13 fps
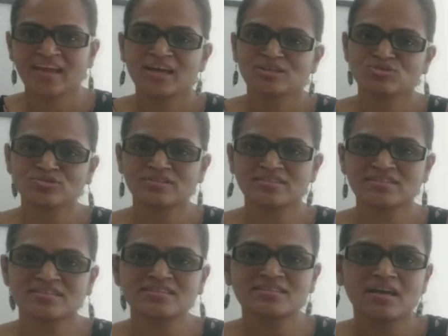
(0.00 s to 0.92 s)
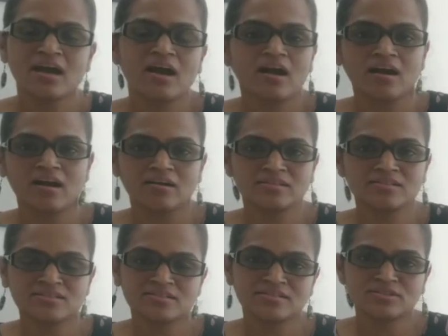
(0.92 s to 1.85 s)
So this
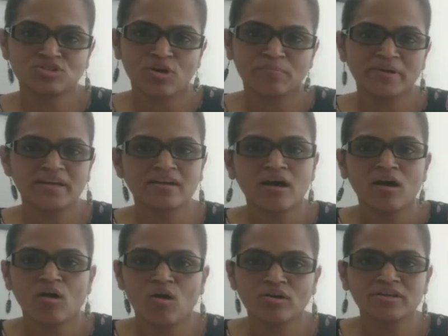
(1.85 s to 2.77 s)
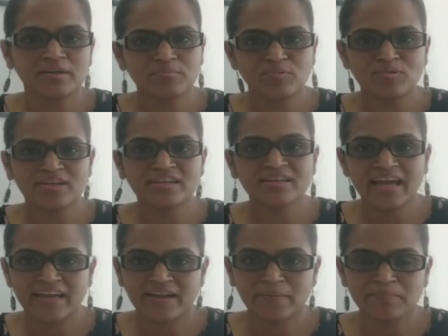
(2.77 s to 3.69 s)
is the topic on Napoleon
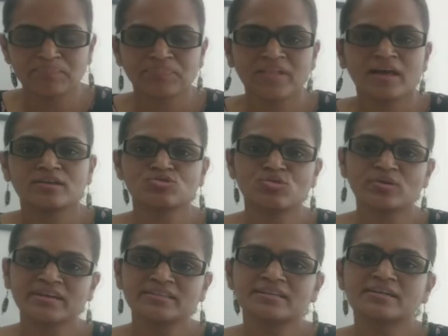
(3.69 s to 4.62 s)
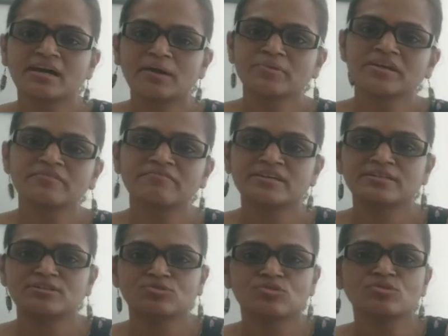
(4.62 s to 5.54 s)
era. So in the coming
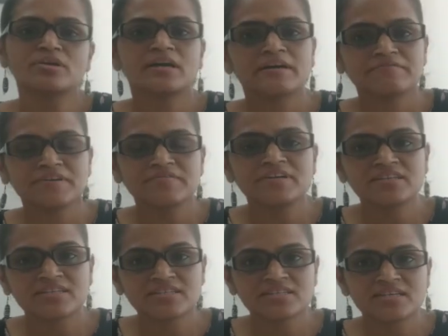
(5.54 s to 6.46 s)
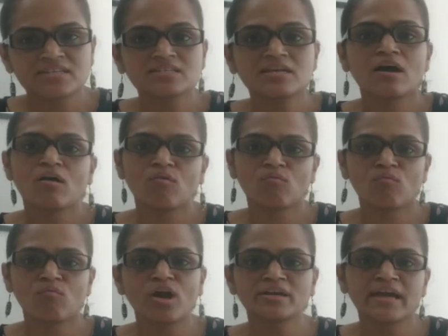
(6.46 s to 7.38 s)
video, we will discuss
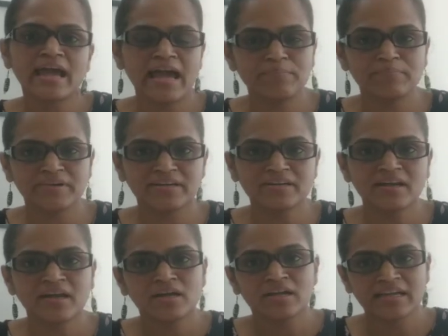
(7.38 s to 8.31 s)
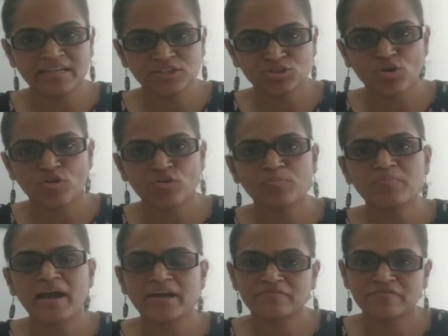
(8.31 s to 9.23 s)
what happened in Europe
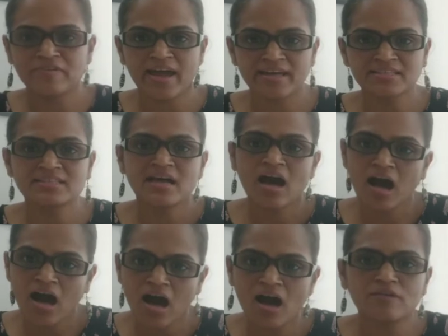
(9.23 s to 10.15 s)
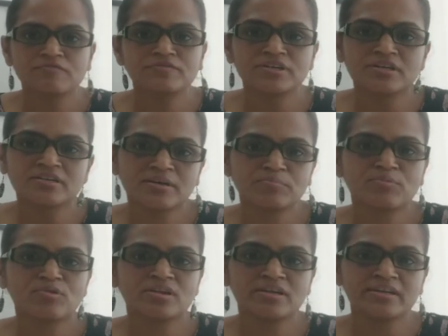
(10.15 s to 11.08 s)
and France after
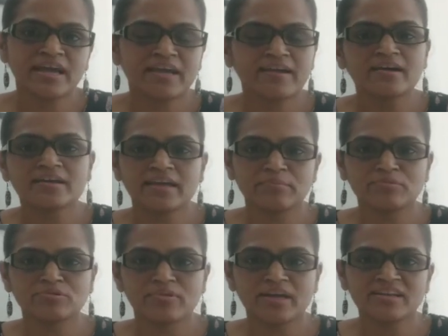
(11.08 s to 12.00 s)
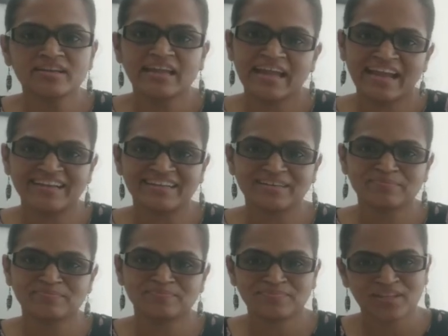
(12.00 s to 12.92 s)
Napoleon era came to an end.
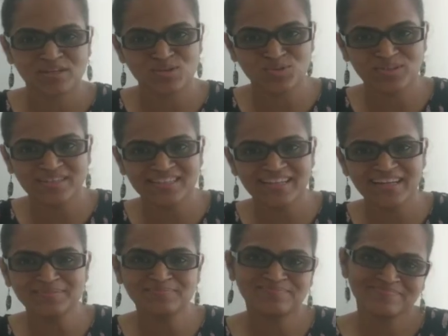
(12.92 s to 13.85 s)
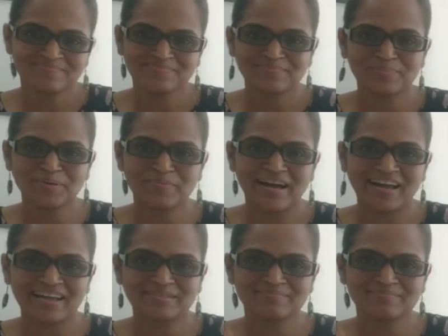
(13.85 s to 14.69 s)
So till then, bye-bye.